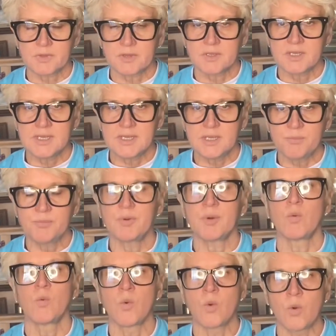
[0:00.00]
Keep
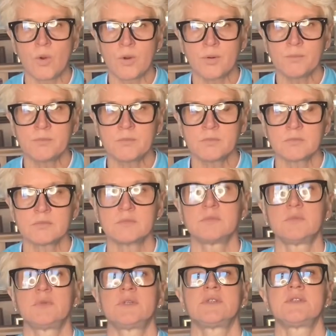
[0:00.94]
warm,
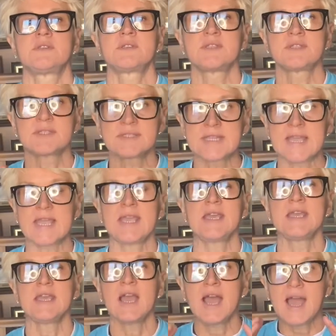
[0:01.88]

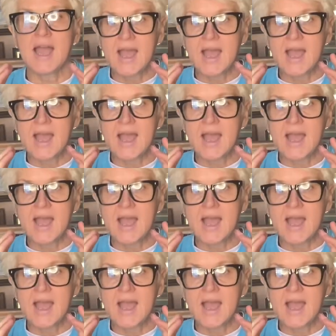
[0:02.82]
stay